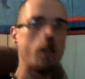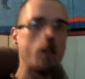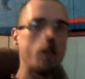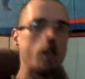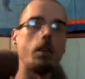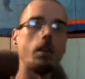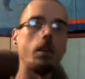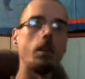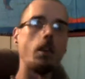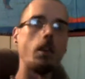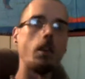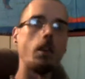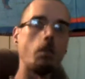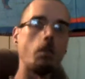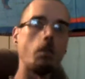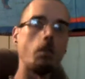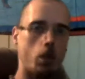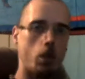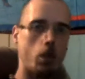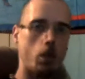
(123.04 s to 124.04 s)
different
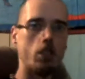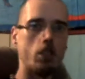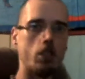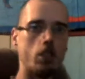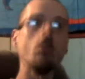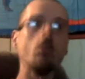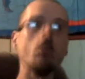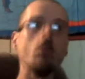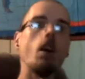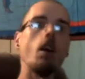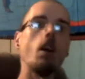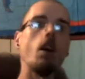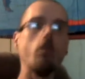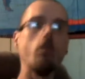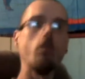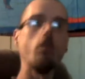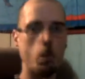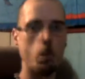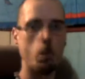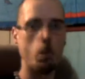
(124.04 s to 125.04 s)
versions of
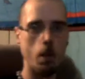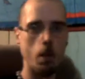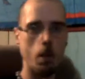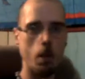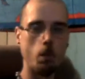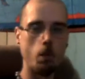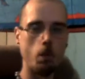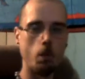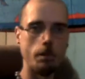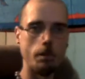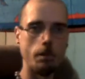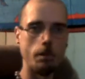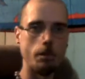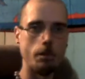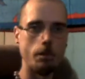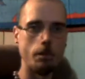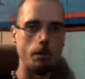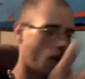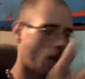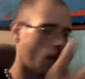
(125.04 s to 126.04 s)
the Bible.
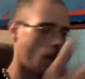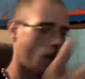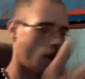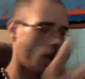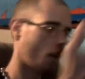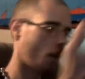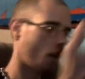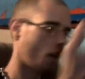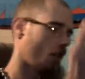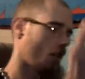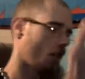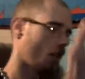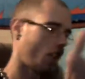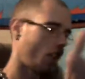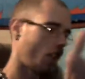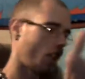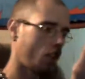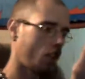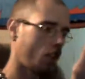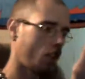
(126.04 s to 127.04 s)
I have the
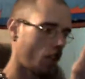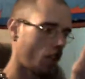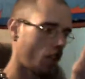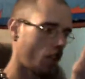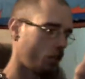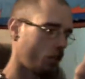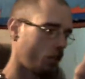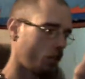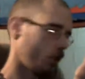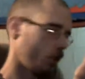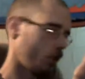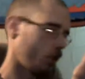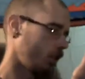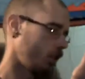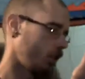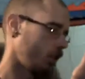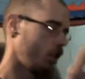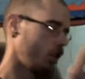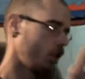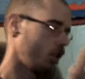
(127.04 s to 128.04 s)
King James Version, the
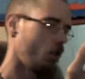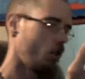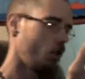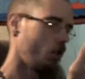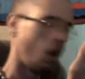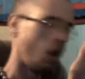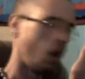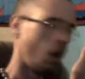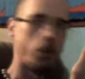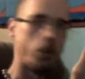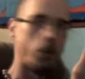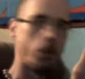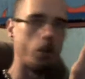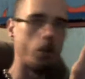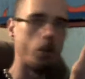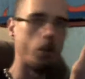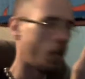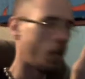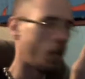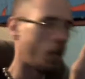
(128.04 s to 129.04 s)
new
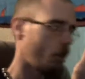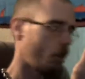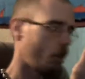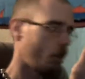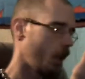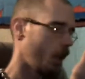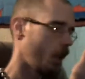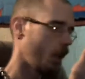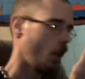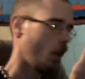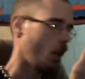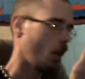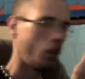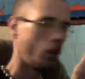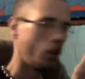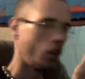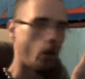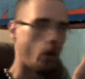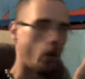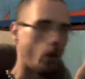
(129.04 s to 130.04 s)
NIV, you
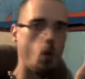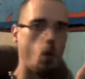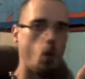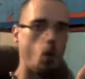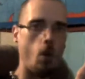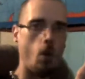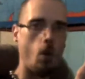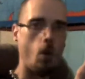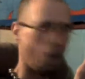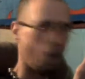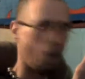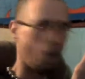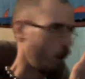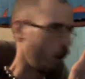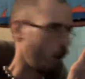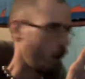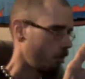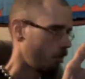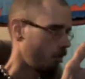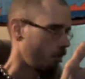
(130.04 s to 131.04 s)
know,
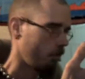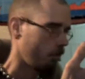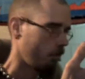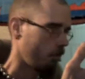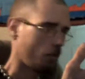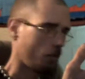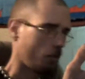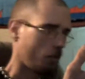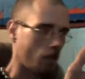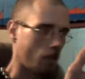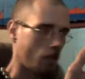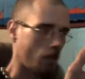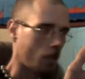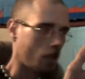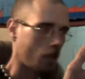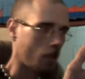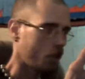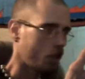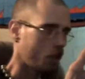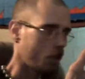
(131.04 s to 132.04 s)

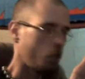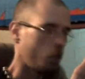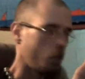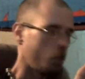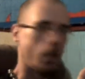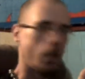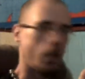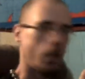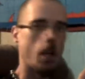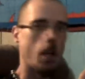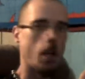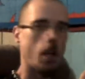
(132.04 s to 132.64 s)
NCV. I